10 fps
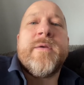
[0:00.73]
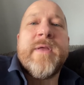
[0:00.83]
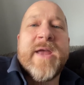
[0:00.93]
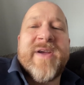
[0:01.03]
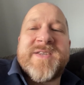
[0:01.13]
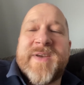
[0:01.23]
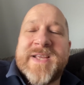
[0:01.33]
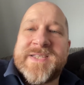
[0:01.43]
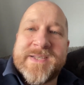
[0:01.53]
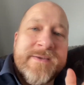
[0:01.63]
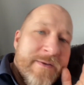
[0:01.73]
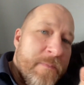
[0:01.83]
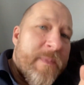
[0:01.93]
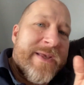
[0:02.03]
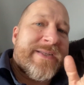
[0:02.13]
Hey race fans,
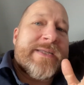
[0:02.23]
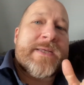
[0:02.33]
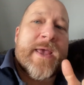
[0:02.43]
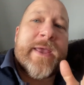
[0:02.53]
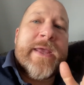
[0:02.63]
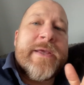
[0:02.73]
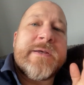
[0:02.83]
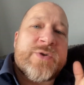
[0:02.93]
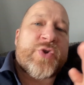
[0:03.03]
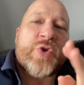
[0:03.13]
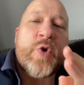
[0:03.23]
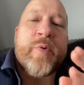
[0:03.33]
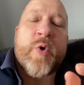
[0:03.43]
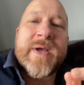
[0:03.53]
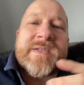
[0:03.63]
this is a super
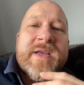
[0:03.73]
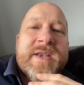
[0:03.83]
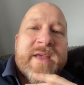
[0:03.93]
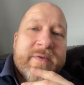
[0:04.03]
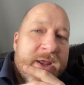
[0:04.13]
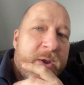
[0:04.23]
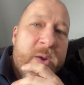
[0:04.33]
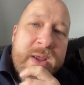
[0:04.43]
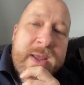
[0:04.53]
quick Sunday video